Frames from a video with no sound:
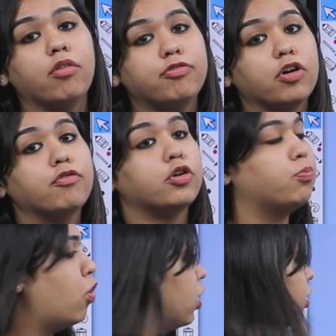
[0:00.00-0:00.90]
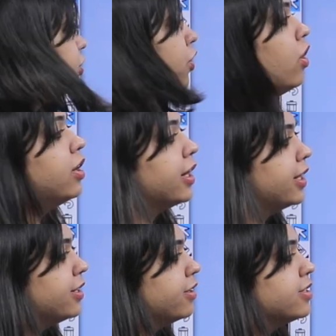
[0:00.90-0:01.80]
of footballers or
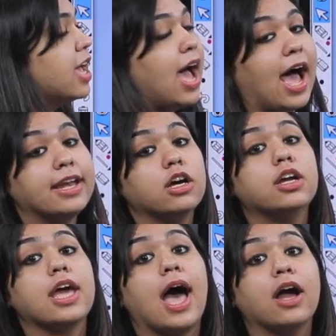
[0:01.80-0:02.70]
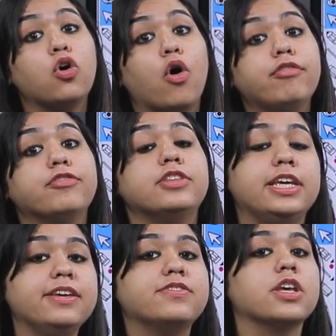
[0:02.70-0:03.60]
cricketers and a gang of
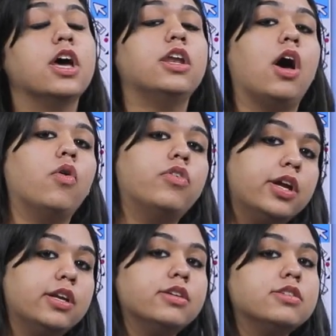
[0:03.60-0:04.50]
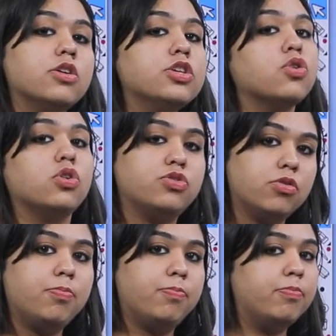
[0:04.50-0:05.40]
thieves. Now, cricketers is
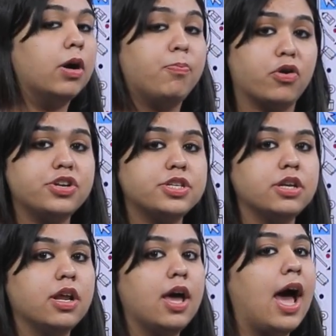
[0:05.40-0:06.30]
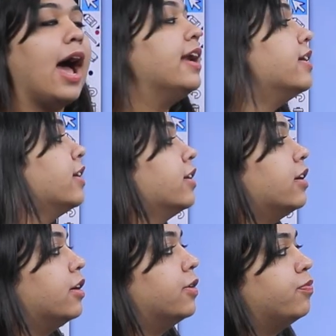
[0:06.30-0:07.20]
also a person and
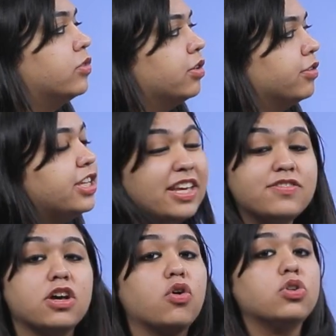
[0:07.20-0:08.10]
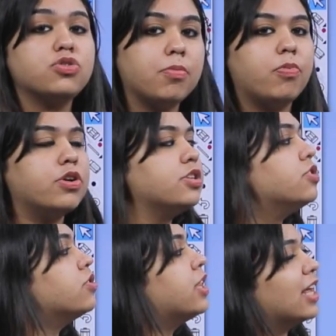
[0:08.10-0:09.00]
the thieves are also a person.
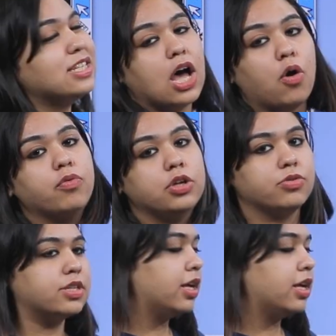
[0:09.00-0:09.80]
So that's how we use